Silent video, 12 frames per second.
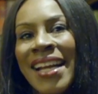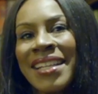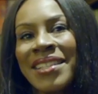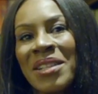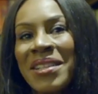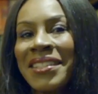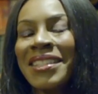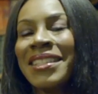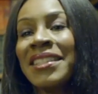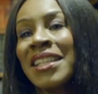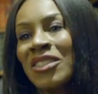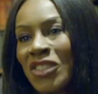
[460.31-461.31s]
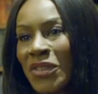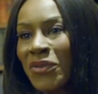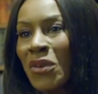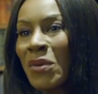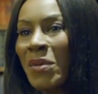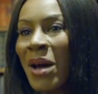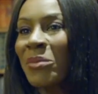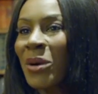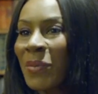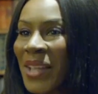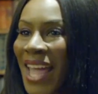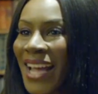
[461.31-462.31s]
And so this is essentially a film about
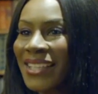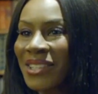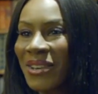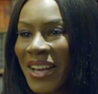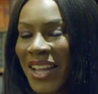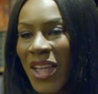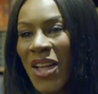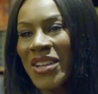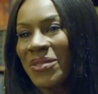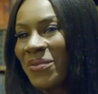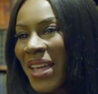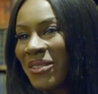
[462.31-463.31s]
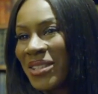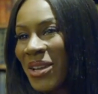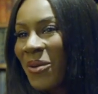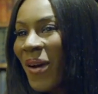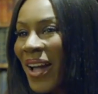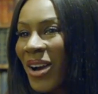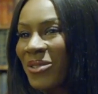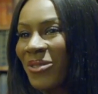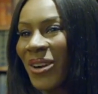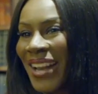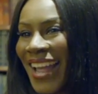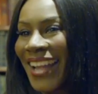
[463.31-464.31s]
propaganda, and I kind of found it quite
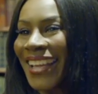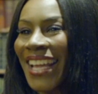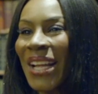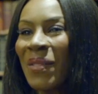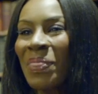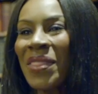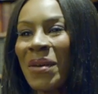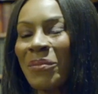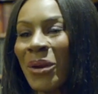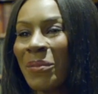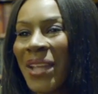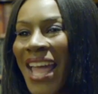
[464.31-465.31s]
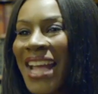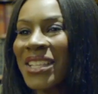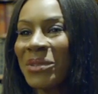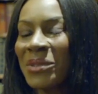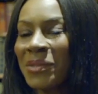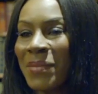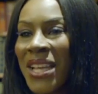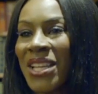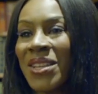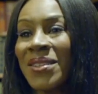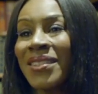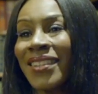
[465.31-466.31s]
ironic that propaganda was
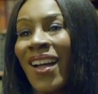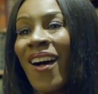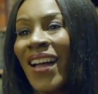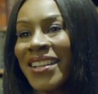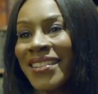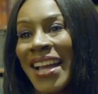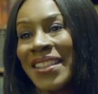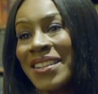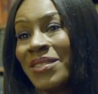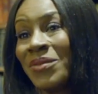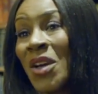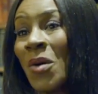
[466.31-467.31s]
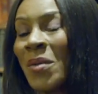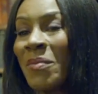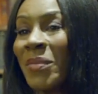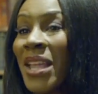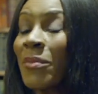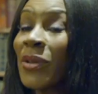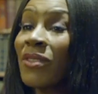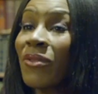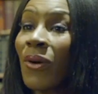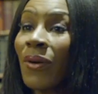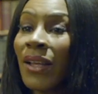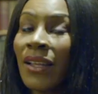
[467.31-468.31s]
being used to hijack this film, and people of,